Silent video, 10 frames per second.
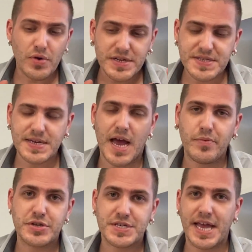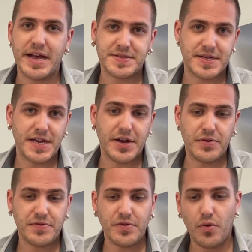an established casting
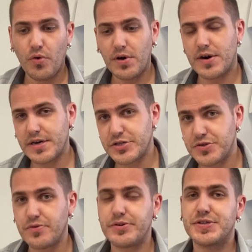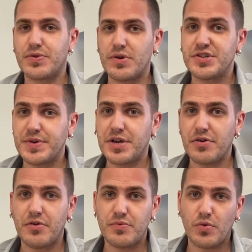house or a jewelry store doing your
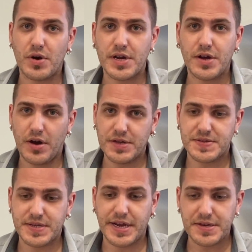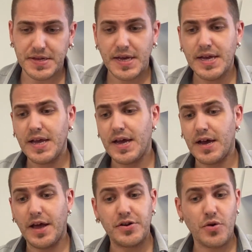own work on site,
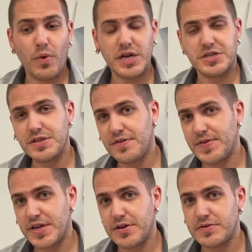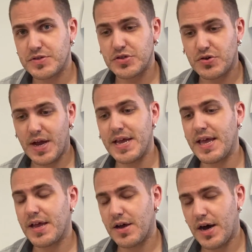and you're watching these videos to try and
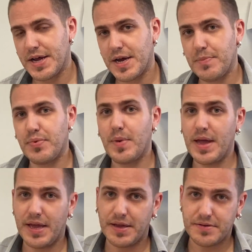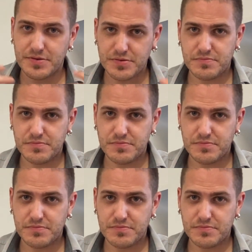get caught up and